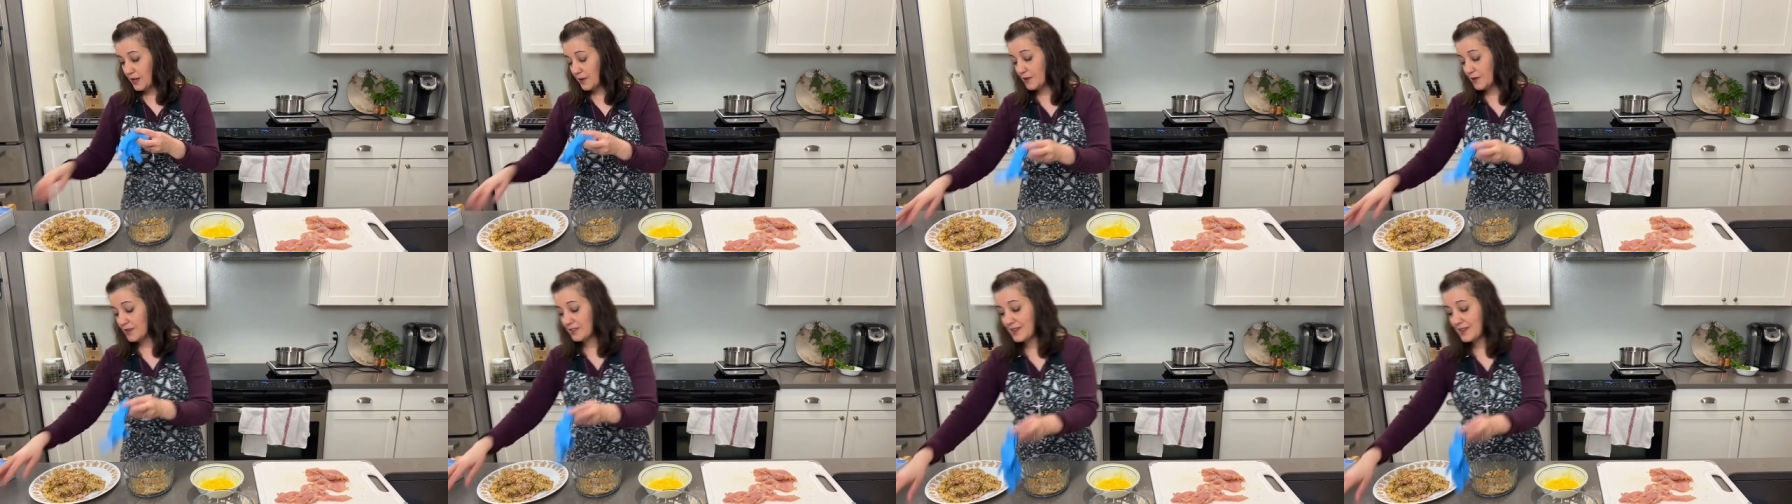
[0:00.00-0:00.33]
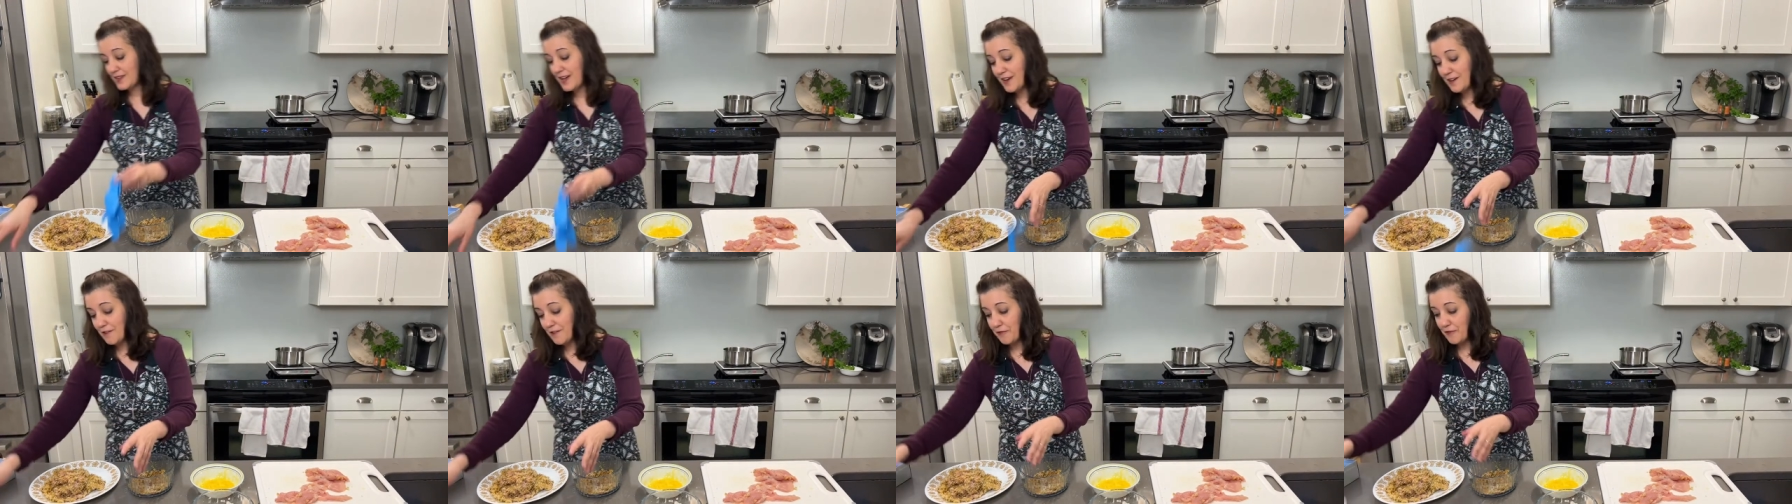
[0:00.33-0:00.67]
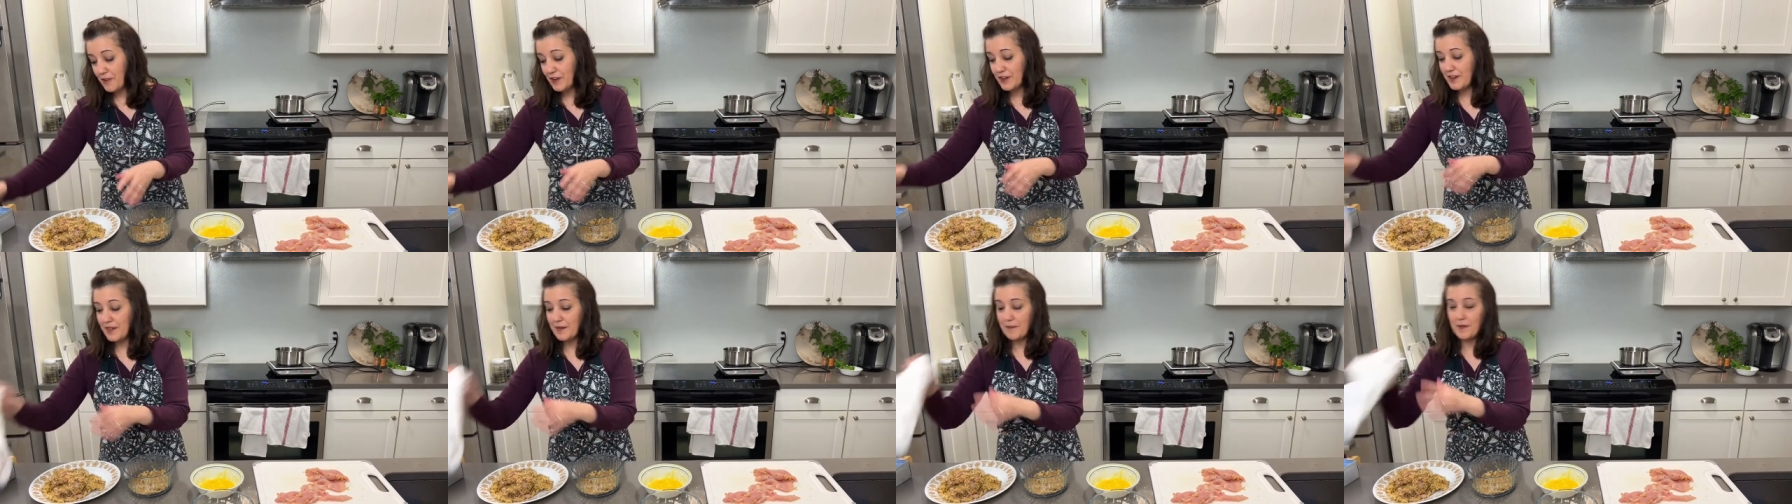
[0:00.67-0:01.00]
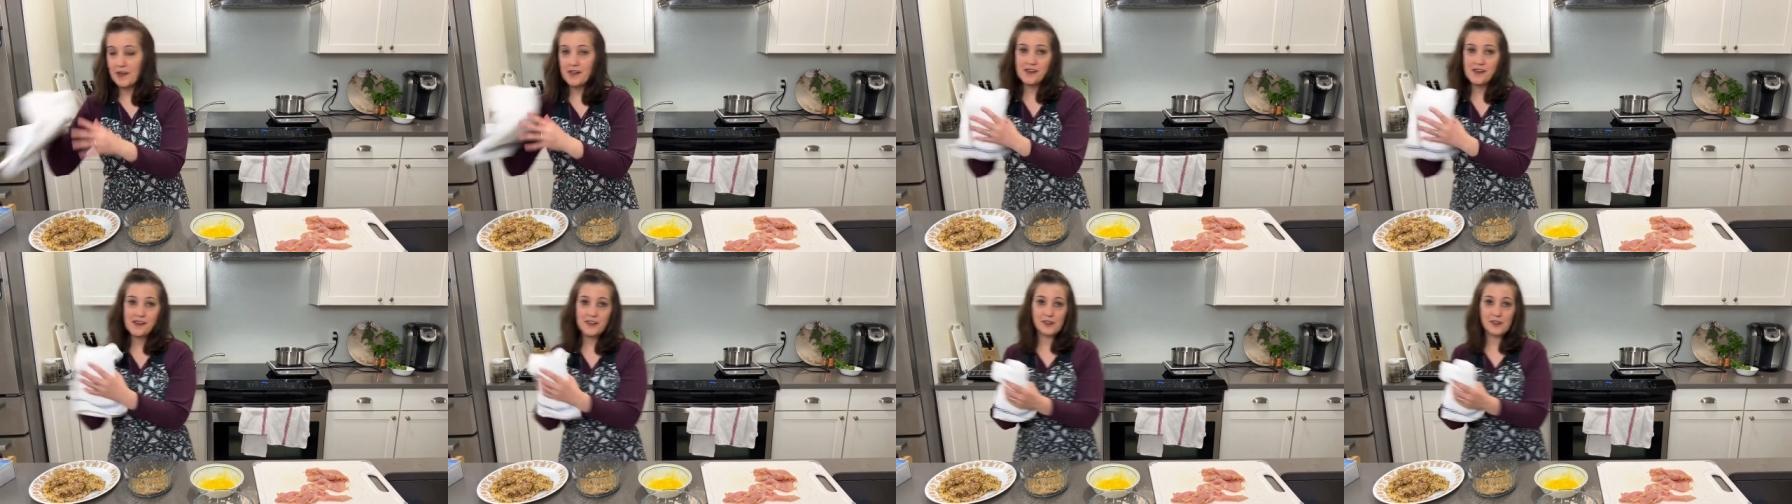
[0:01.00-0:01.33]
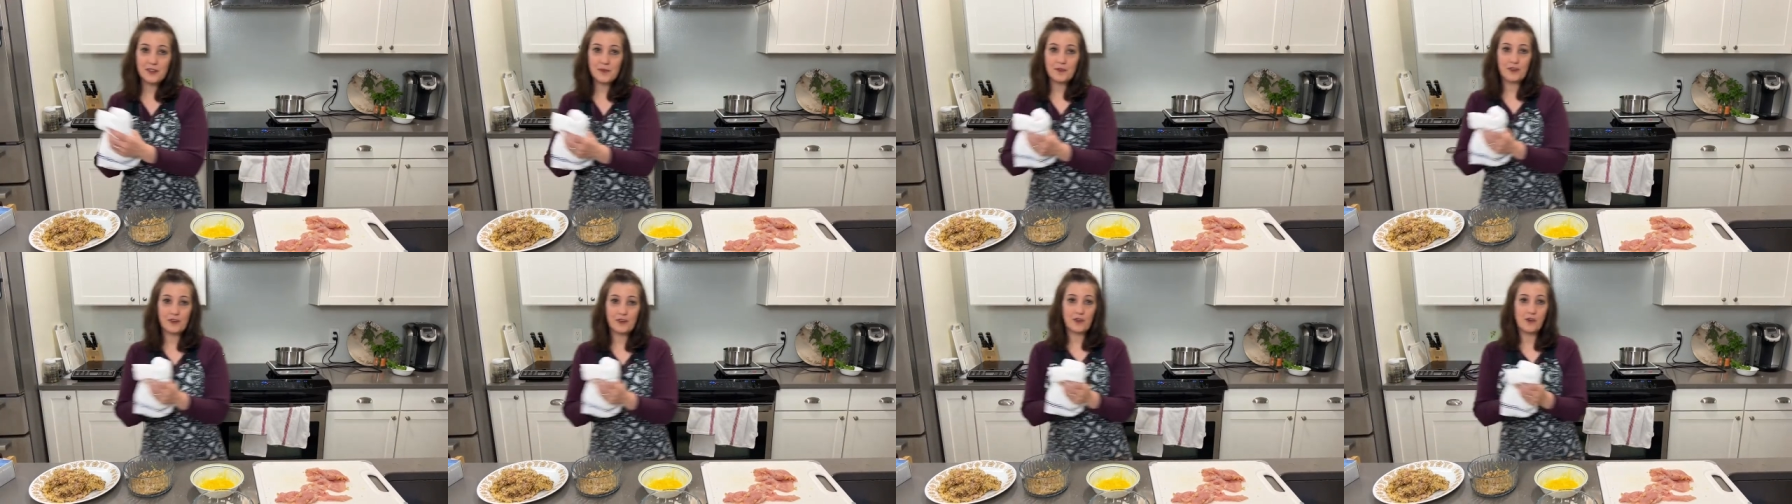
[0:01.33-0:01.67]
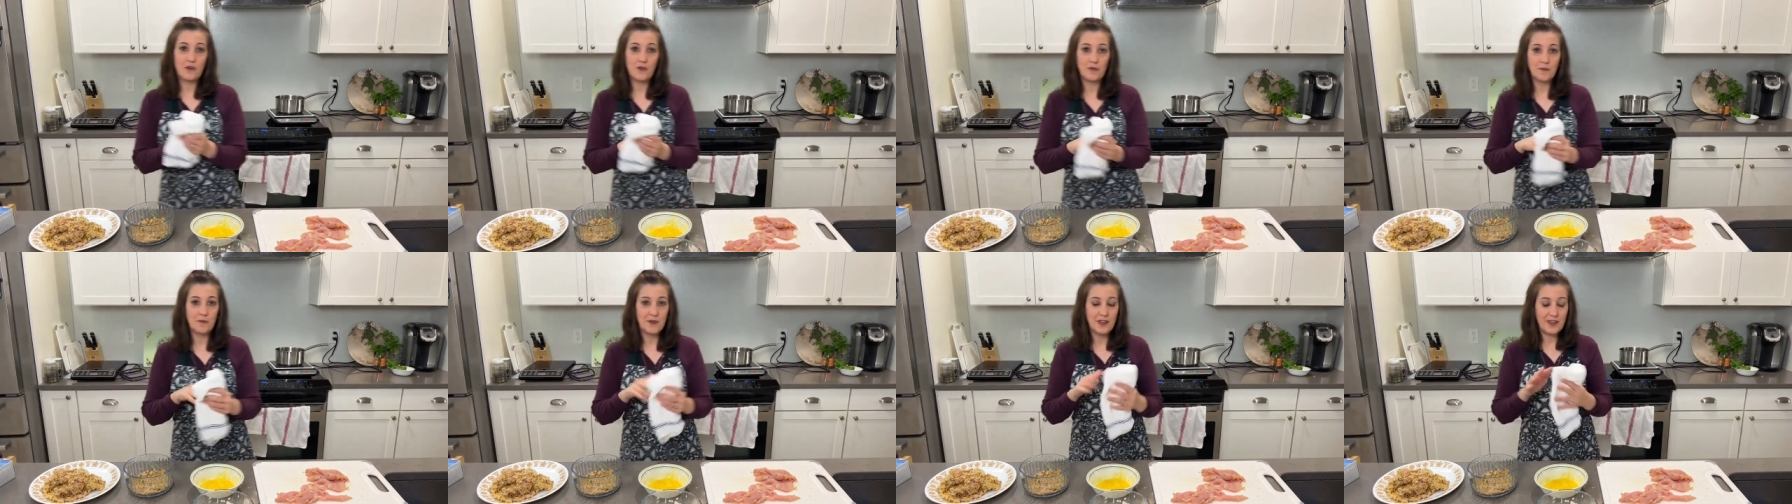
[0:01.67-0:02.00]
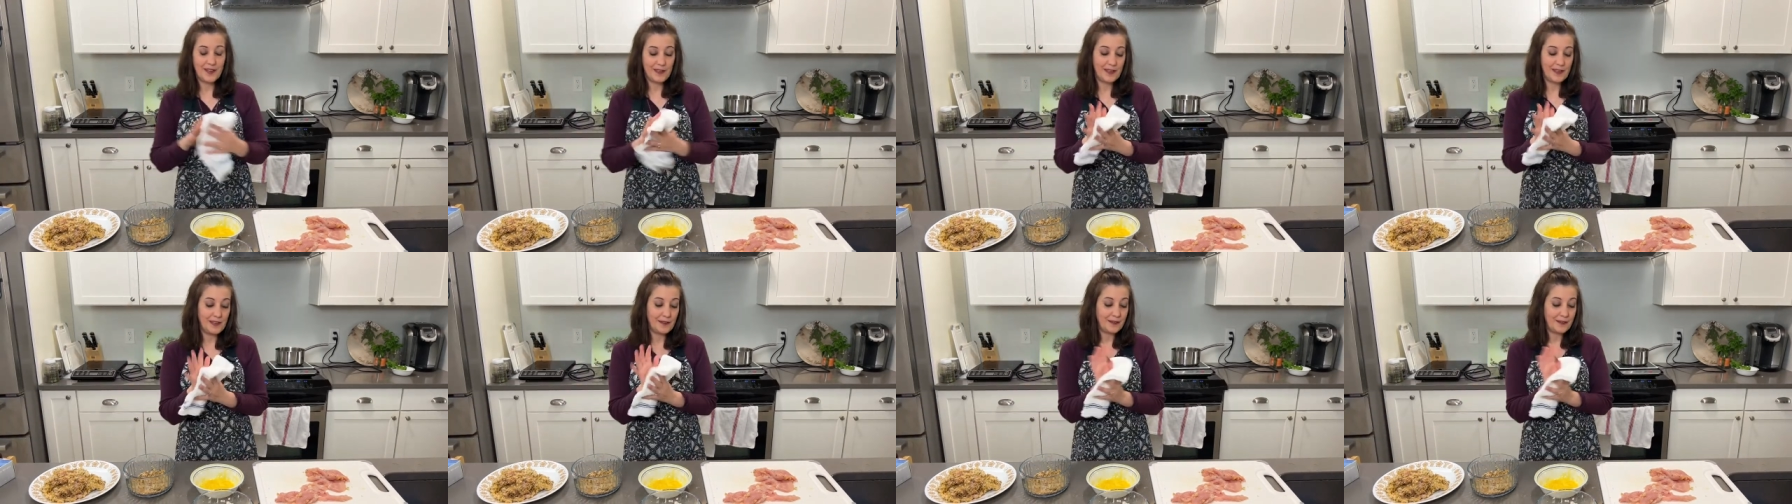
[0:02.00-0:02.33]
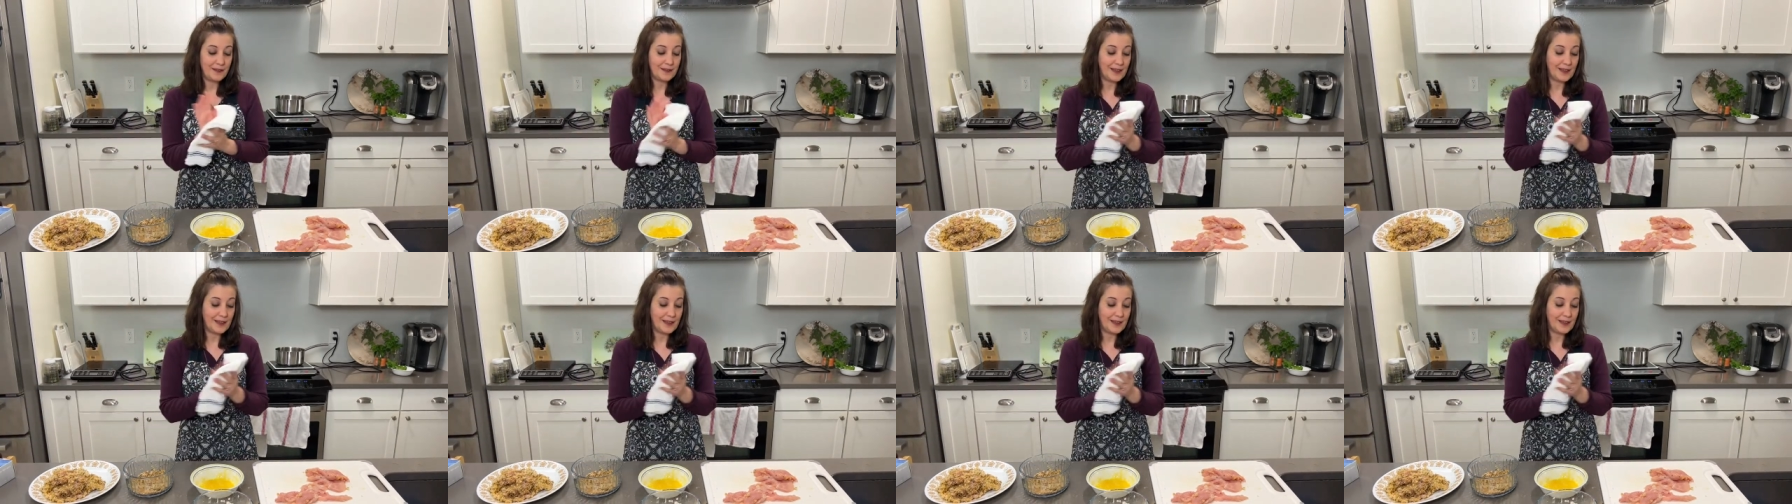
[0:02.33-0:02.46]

well, it's kind of funny. My husband told me, he,